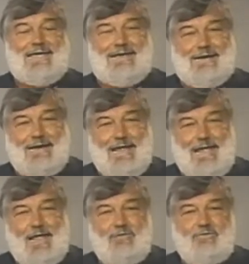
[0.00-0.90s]
It
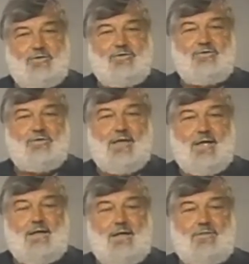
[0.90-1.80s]
enhances
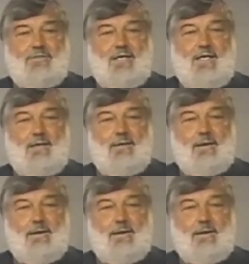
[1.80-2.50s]
the